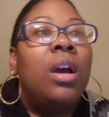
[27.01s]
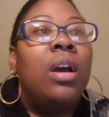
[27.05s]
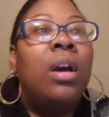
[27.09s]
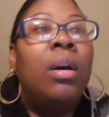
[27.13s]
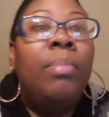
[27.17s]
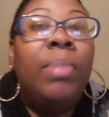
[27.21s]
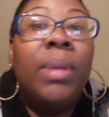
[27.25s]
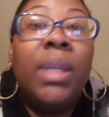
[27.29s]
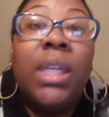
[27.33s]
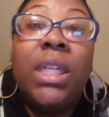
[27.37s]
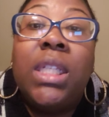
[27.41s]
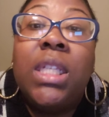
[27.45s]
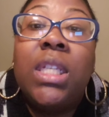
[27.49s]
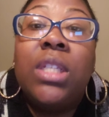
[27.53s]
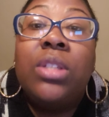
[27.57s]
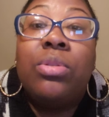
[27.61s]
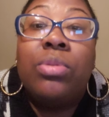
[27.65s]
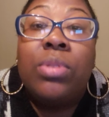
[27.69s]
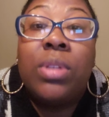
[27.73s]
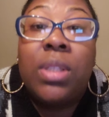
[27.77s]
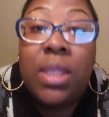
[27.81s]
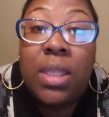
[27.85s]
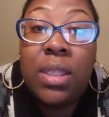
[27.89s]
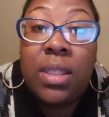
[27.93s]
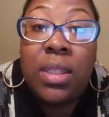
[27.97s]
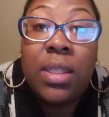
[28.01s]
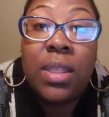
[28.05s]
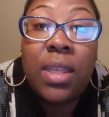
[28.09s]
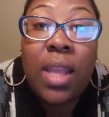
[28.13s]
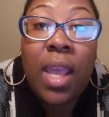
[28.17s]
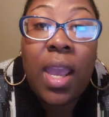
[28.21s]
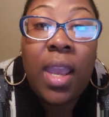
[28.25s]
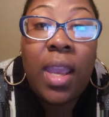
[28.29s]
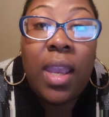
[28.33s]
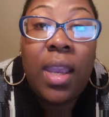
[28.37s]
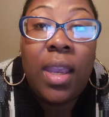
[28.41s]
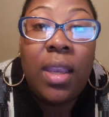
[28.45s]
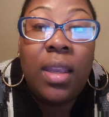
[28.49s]
ability to
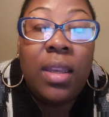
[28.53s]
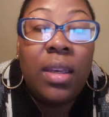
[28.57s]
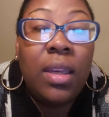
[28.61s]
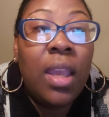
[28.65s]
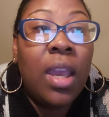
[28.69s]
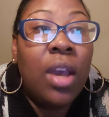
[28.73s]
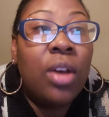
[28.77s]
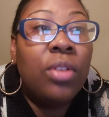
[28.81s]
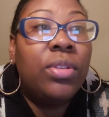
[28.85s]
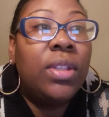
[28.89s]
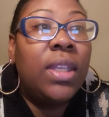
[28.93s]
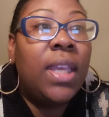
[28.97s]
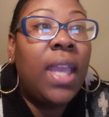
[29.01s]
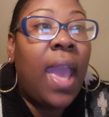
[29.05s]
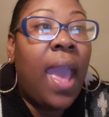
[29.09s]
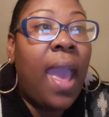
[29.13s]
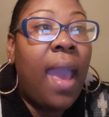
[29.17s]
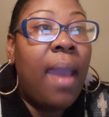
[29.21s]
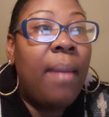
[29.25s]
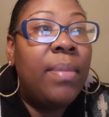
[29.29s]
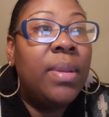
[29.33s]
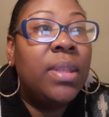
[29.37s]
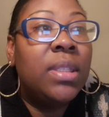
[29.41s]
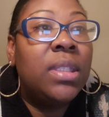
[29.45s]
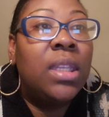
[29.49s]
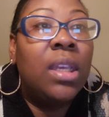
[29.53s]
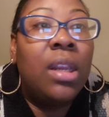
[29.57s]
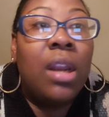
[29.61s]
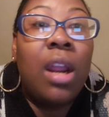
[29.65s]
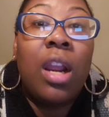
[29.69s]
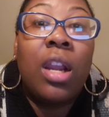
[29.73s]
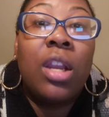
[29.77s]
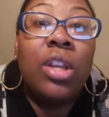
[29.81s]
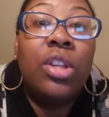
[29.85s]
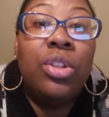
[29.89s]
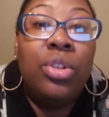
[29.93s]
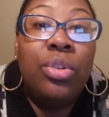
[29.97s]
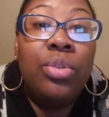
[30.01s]
sustain healthy habits that are
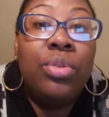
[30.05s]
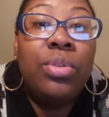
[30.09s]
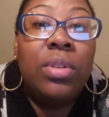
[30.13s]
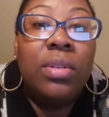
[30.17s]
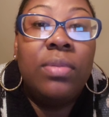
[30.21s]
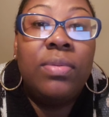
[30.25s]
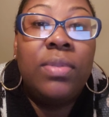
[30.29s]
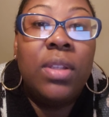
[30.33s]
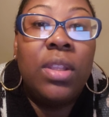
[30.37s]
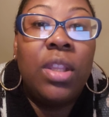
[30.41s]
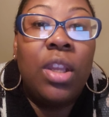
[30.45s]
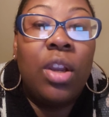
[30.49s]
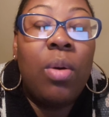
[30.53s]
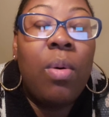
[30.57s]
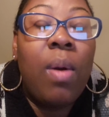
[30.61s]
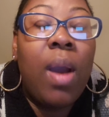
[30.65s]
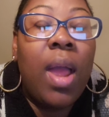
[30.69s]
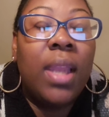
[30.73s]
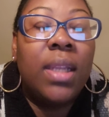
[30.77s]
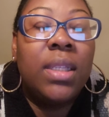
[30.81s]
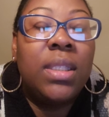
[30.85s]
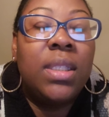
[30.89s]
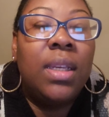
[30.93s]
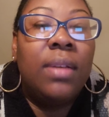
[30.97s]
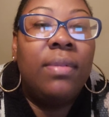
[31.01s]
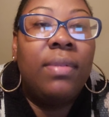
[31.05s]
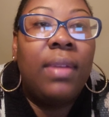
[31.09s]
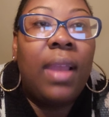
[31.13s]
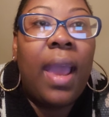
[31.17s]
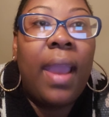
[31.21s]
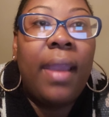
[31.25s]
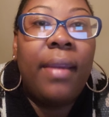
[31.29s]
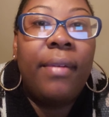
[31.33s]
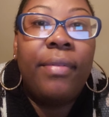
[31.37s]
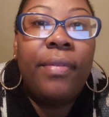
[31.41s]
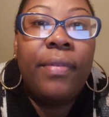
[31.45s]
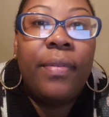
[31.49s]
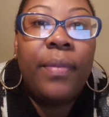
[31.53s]
conducive to their quality of life.